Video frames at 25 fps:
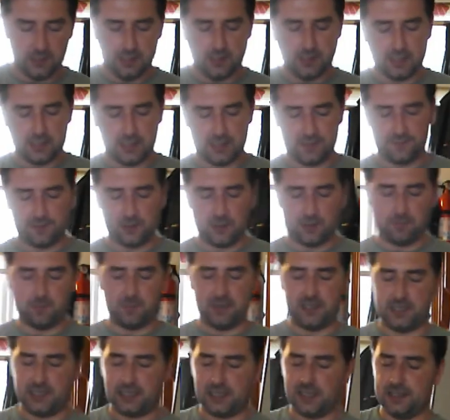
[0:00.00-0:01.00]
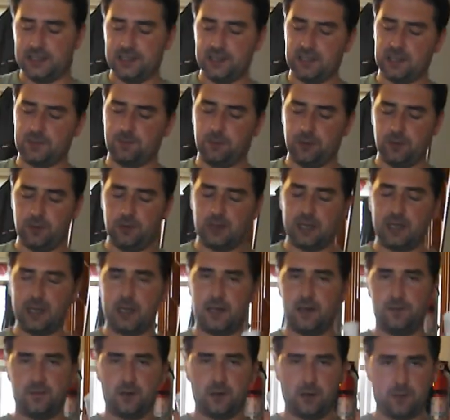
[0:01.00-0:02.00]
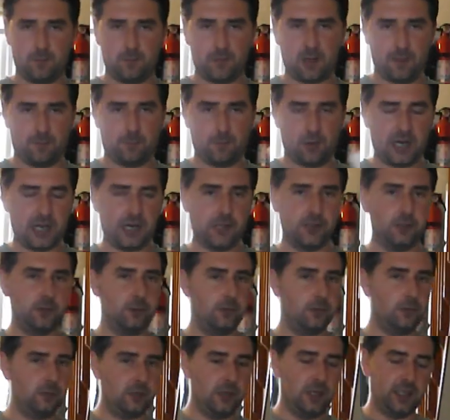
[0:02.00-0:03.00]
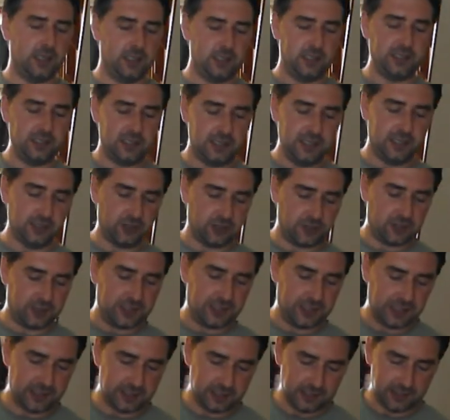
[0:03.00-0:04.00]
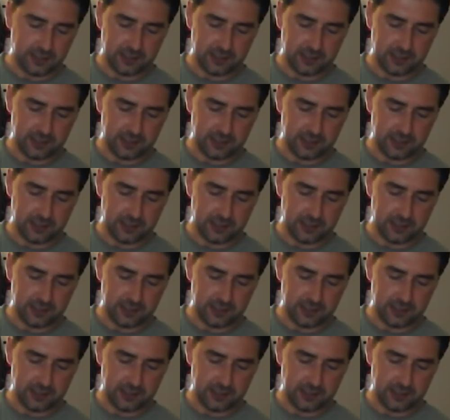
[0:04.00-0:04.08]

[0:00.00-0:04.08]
And I've got my clean spoon and I've got my brand new yeast.